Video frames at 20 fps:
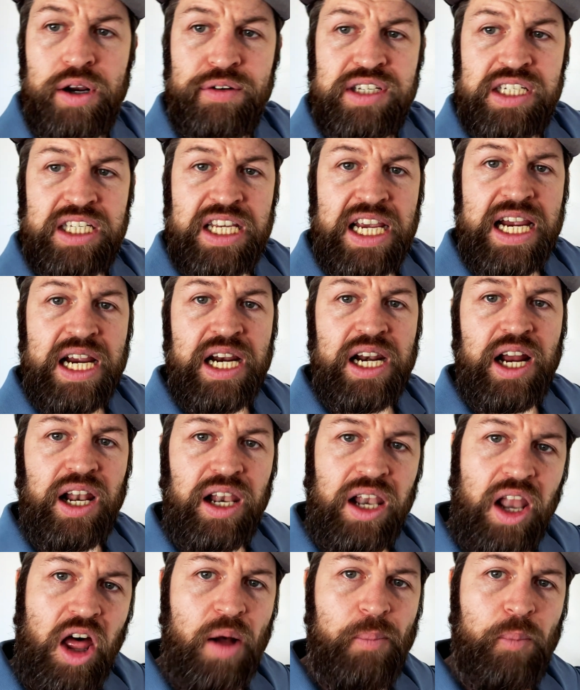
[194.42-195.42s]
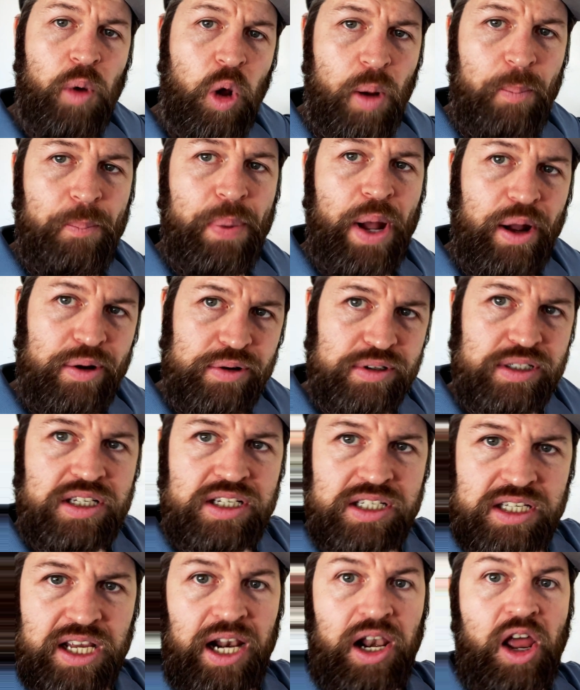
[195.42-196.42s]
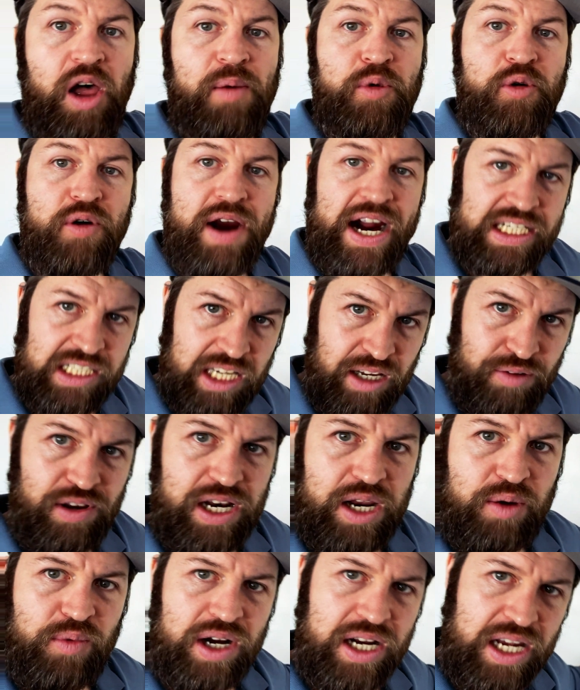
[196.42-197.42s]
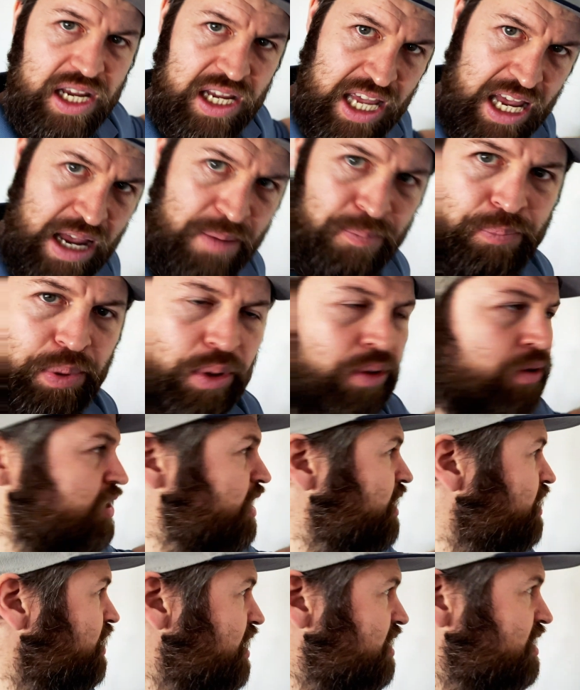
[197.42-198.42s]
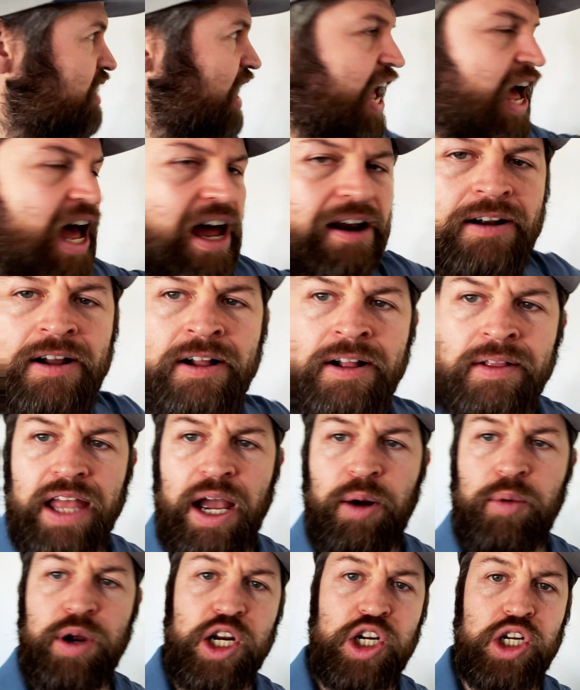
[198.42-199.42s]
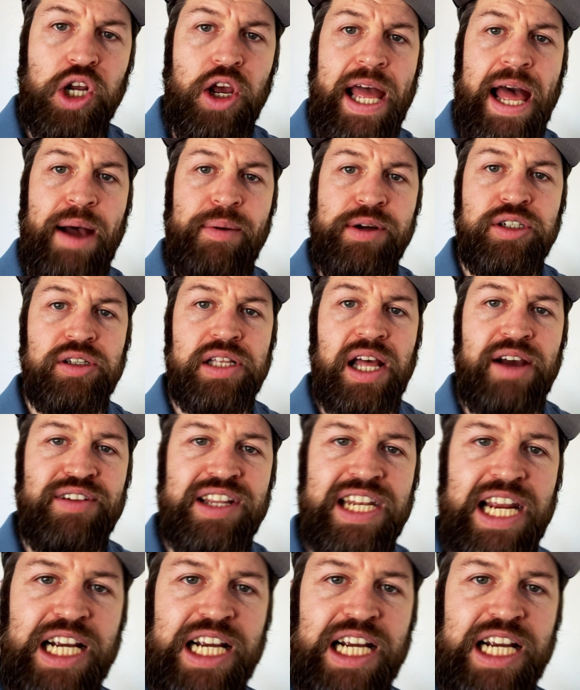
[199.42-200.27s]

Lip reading: have seen a lot more posts, a lot more activity. I'm going to keep building this out, and we're going to show you how we do that over the